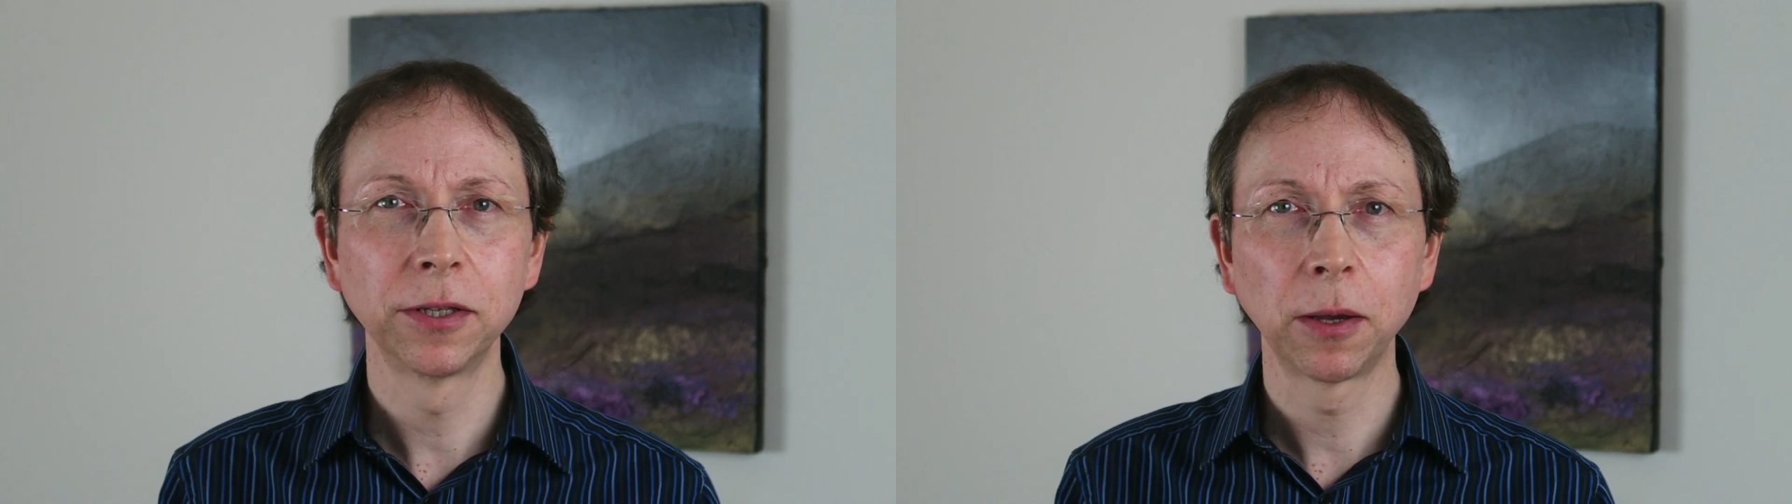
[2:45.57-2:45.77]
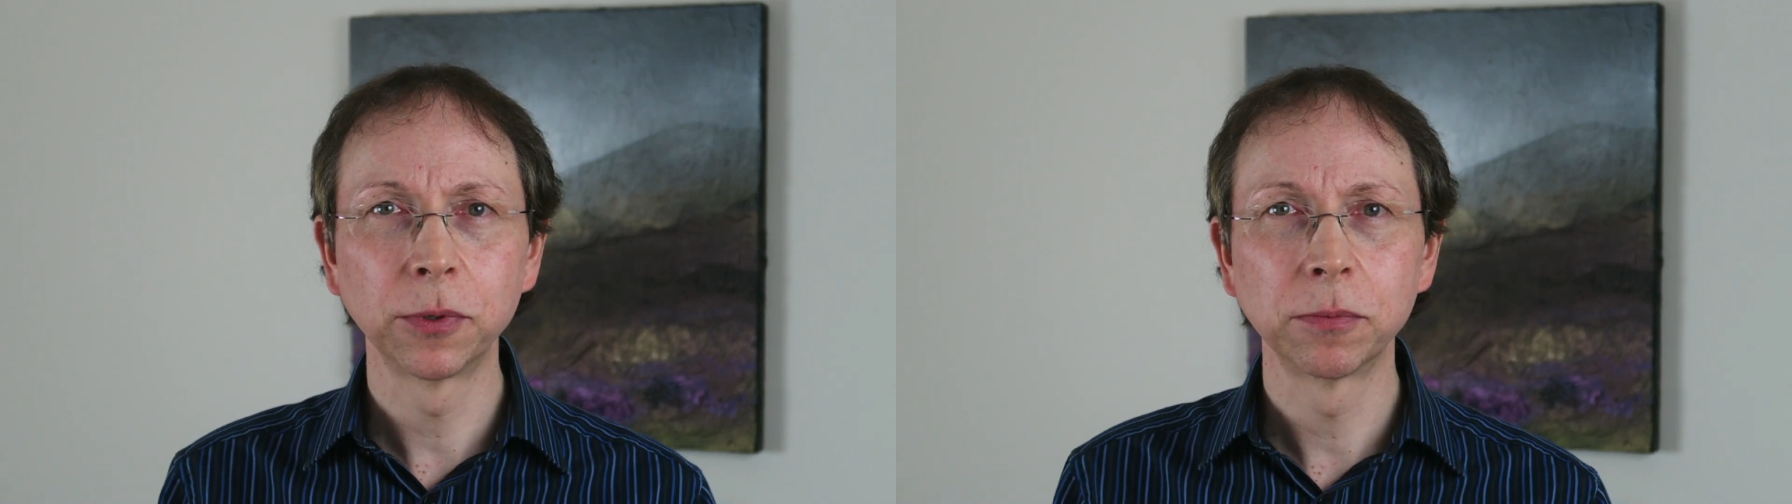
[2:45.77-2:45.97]

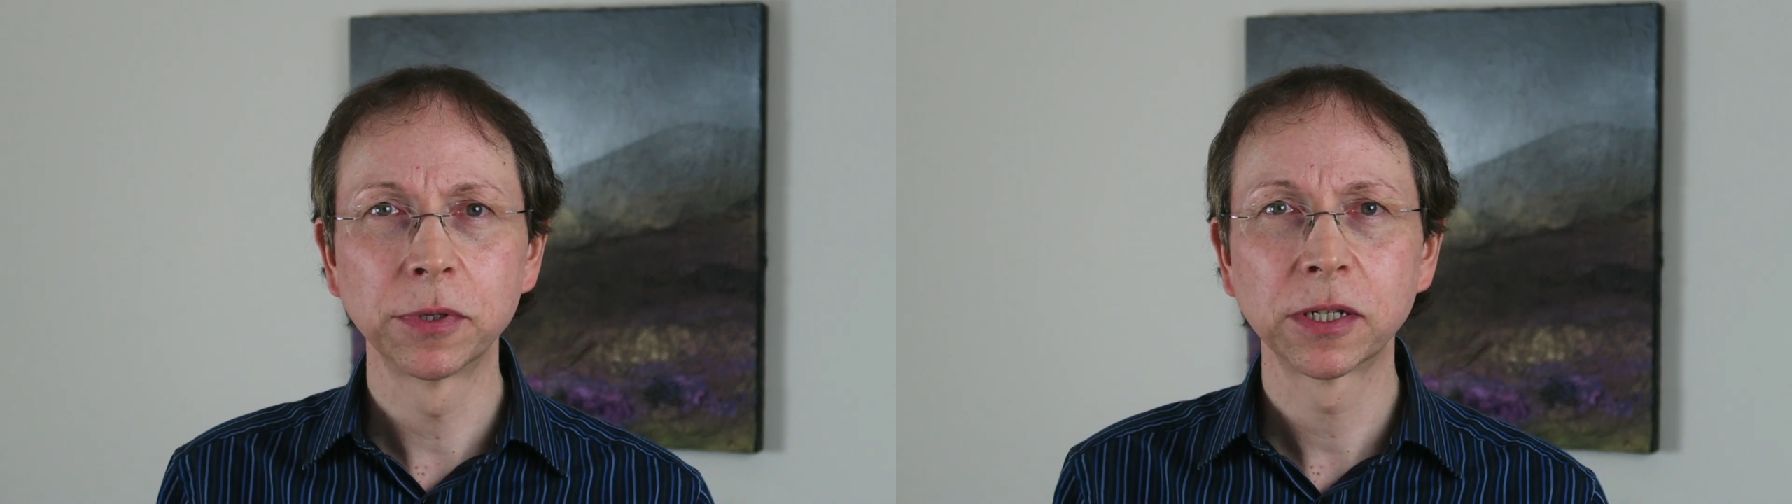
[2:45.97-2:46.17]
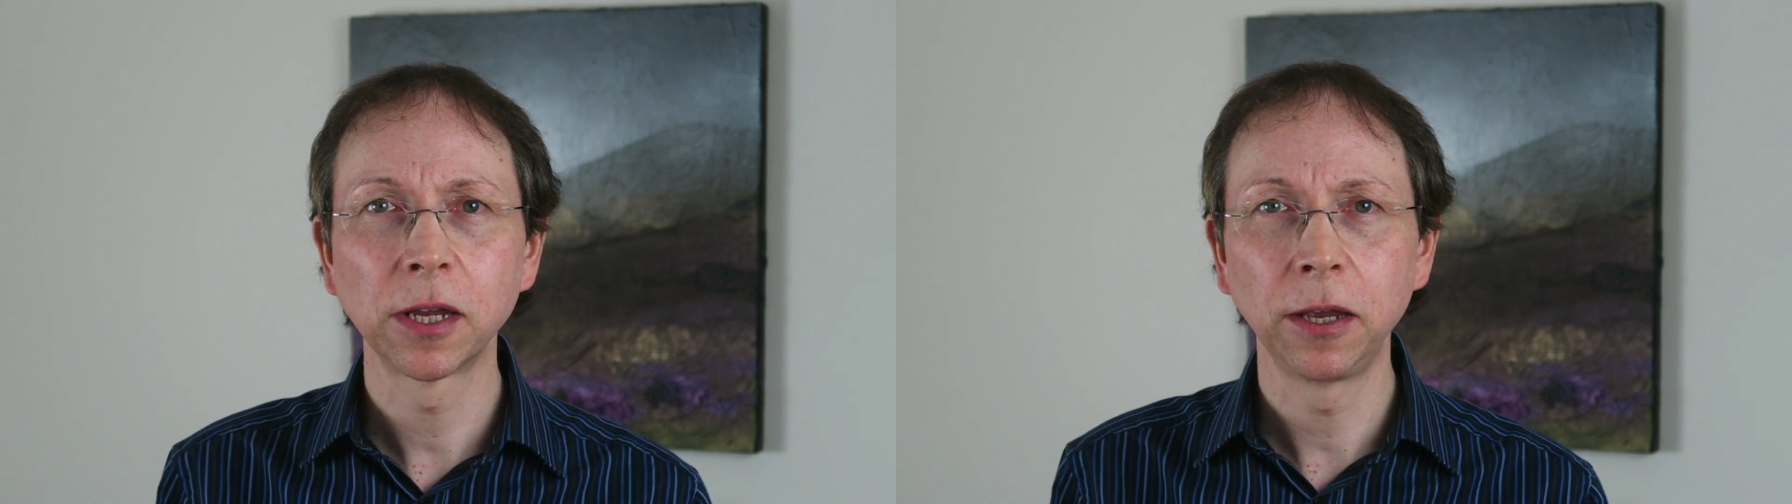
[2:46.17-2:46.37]
that was a
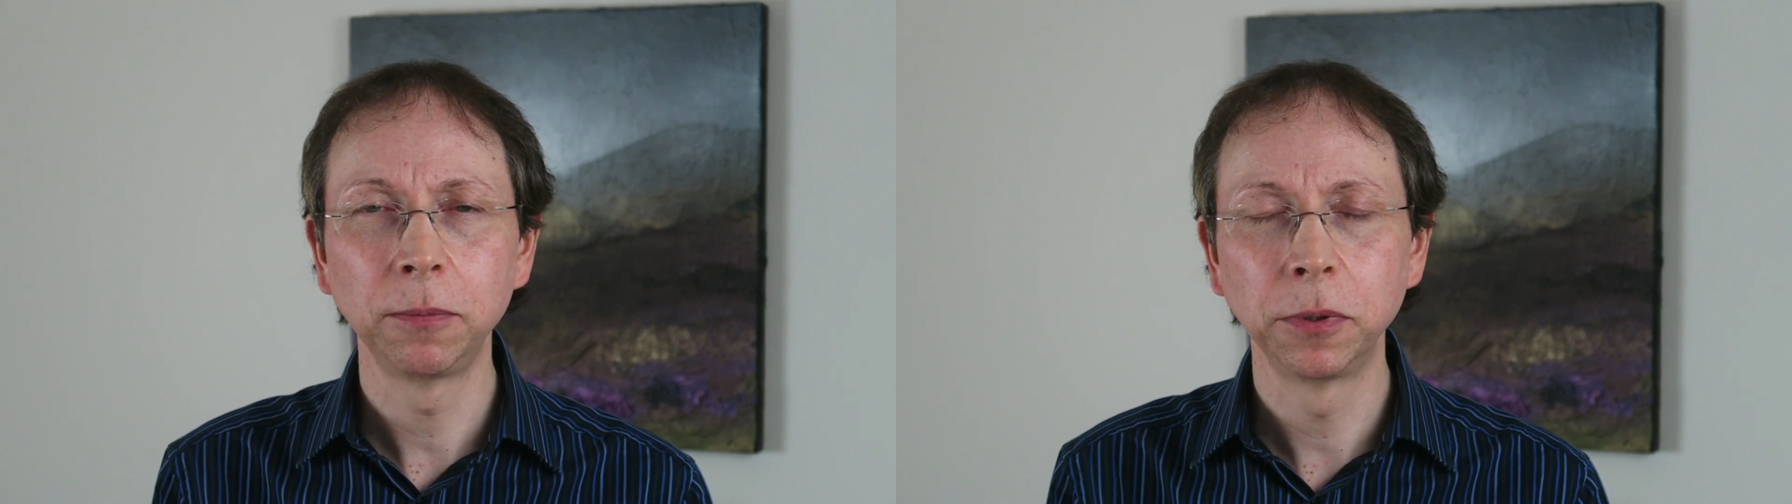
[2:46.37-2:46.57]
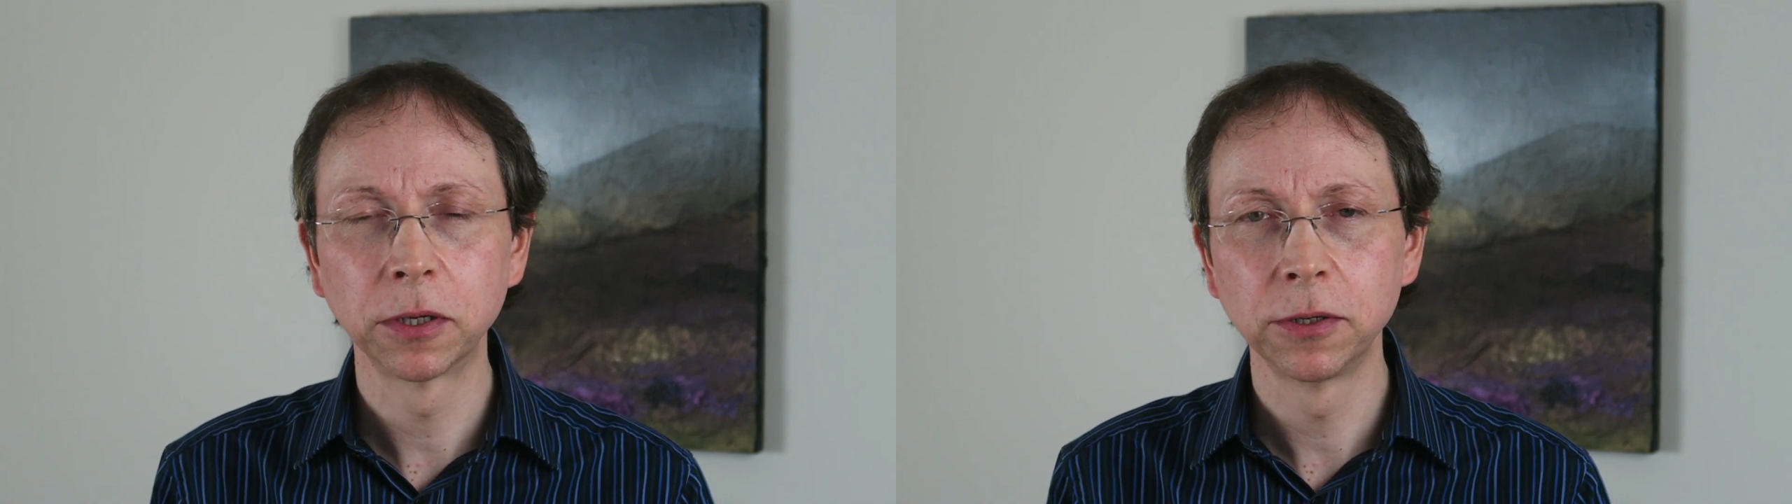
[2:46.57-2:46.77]

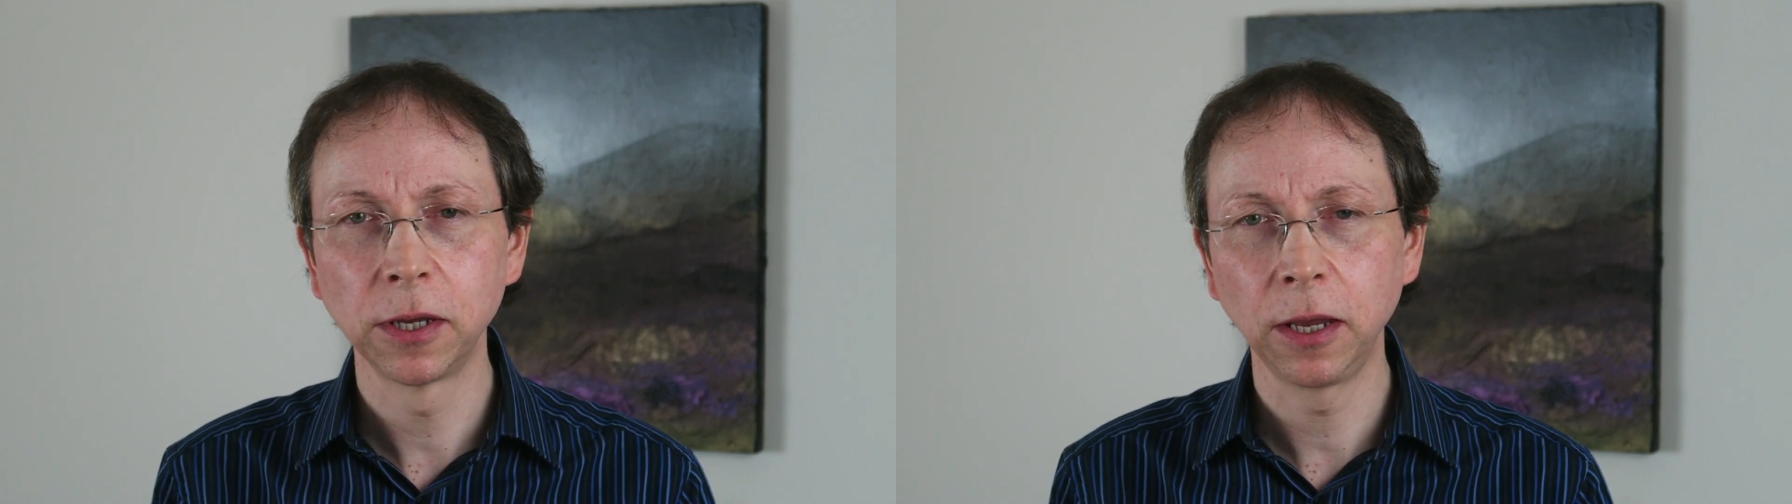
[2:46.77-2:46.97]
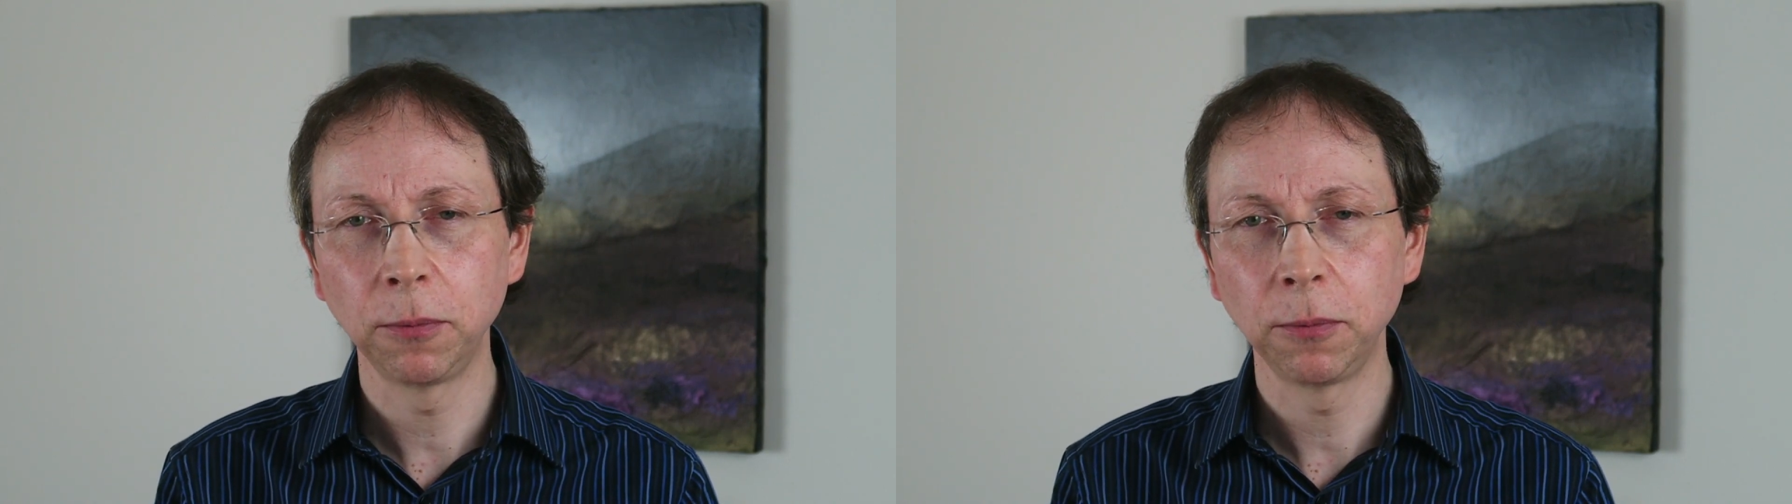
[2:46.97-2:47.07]
mistake, because